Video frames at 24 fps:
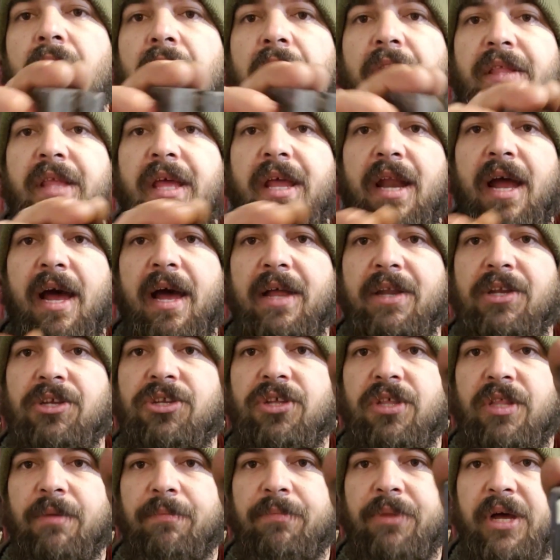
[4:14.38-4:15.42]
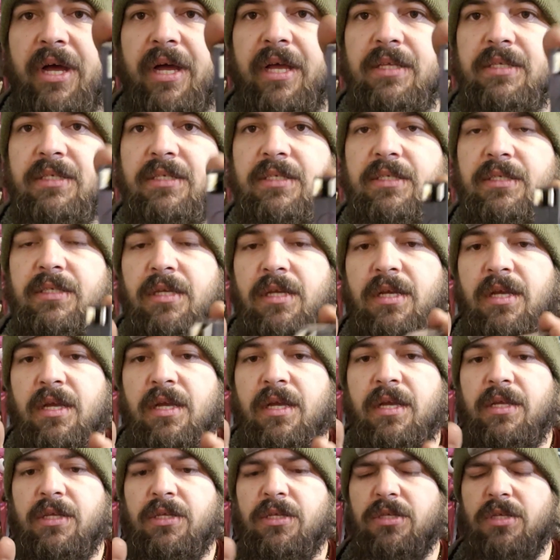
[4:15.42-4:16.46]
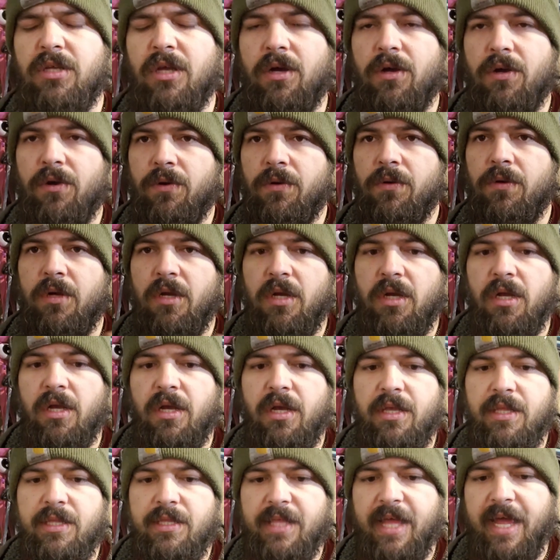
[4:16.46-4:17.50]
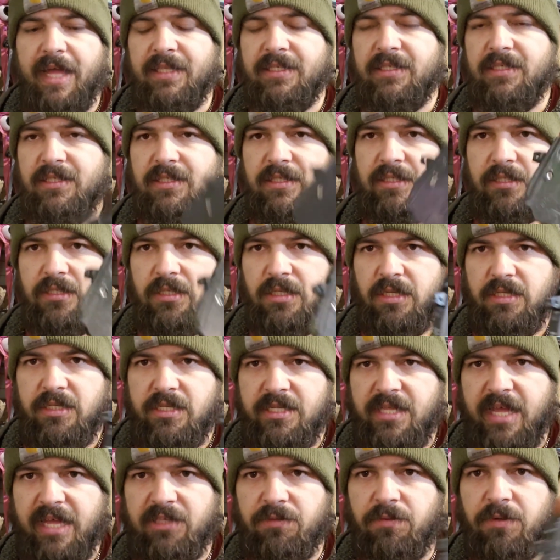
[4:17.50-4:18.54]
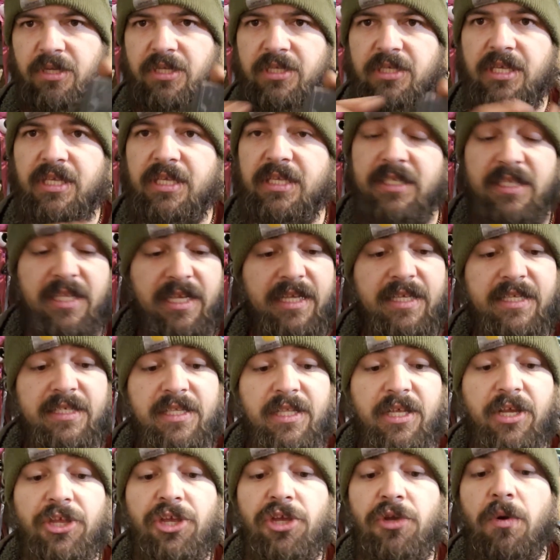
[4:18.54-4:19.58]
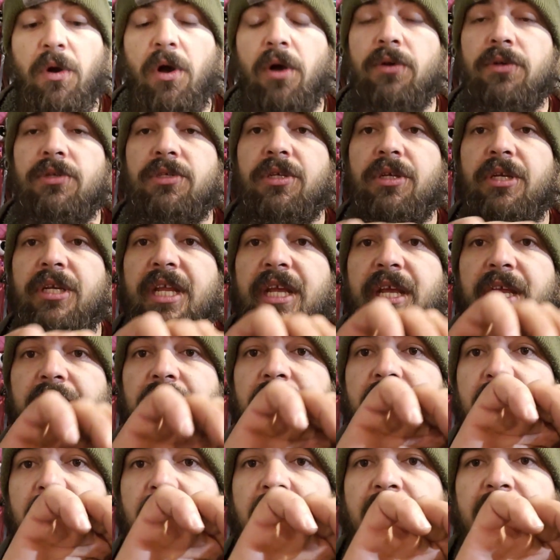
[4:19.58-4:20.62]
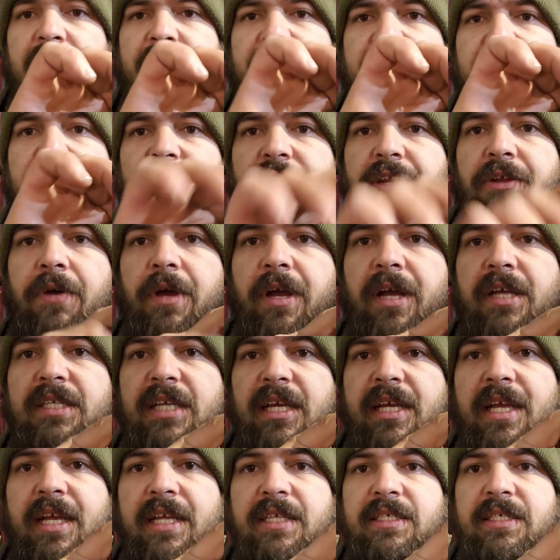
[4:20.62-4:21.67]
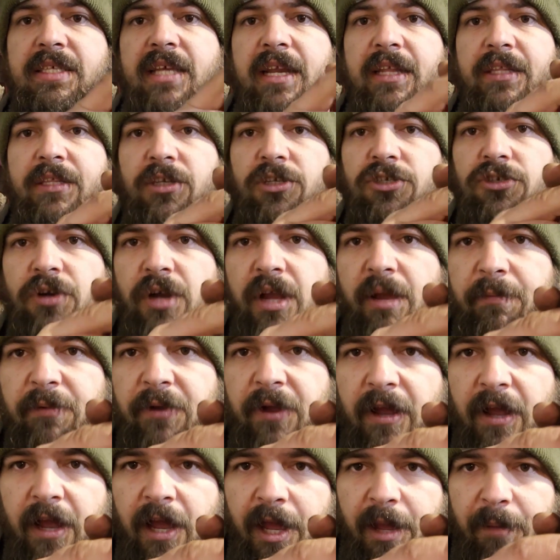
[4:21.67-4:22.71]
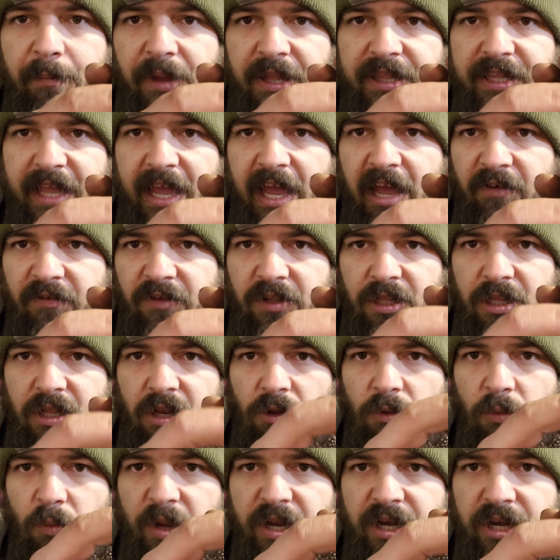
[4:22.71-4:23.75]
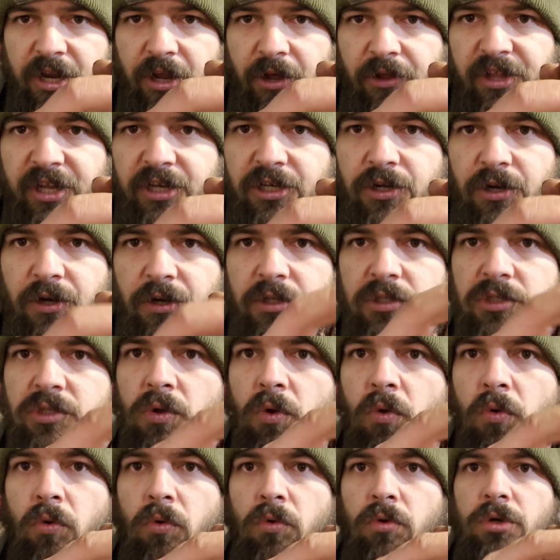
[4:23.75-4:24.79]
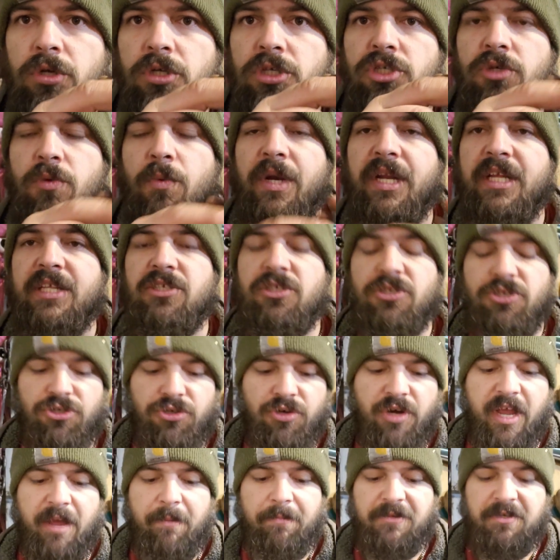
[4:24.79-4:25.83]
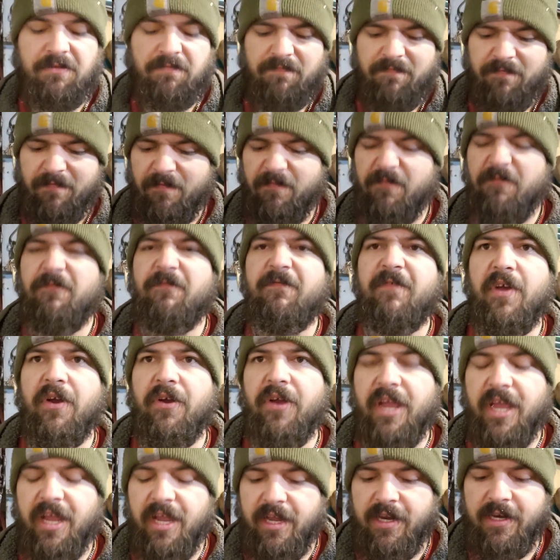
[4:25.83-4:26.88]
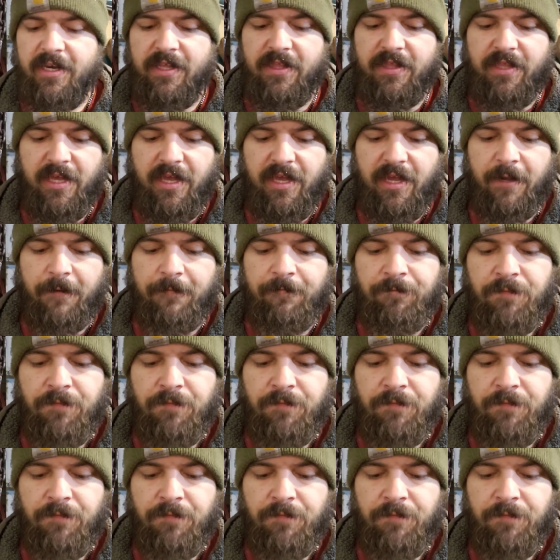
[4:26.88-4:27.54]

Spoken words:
and then onto the bus. So that's what you see. The QOs are neat. I can't do it because I can't set it to trip, but they have a little window that turns orange when it's tripped. Very handy thing.